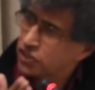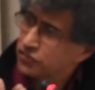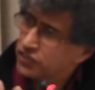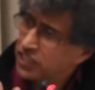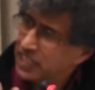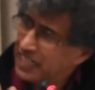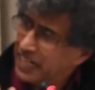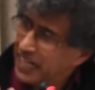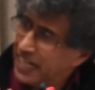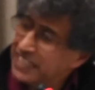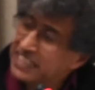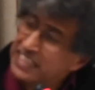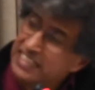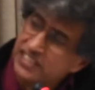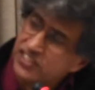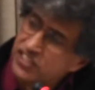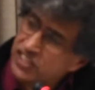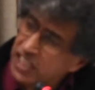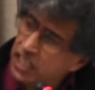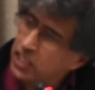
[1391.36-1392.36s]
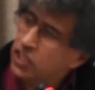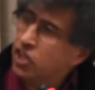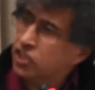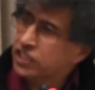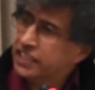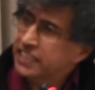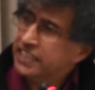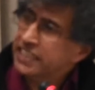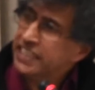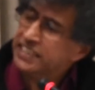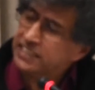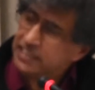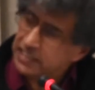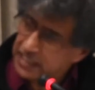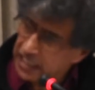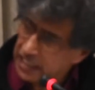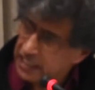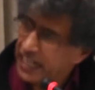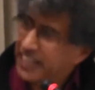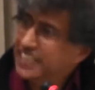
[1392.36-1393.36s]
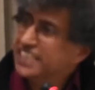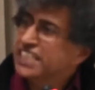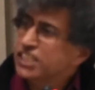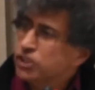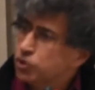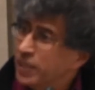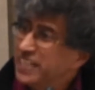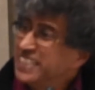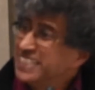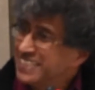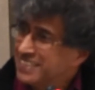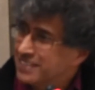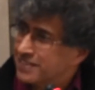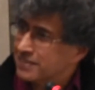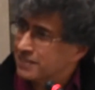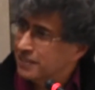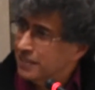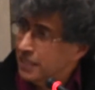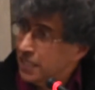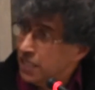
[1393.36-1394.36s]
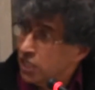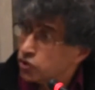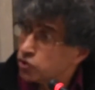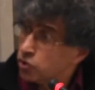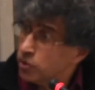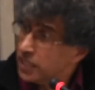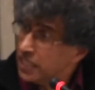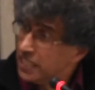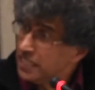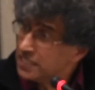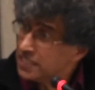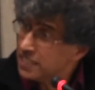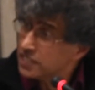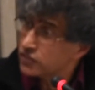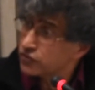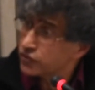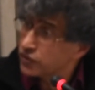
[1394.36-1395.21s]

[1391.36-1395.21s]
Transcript: of the land is still not irrigated till 1920s. So it is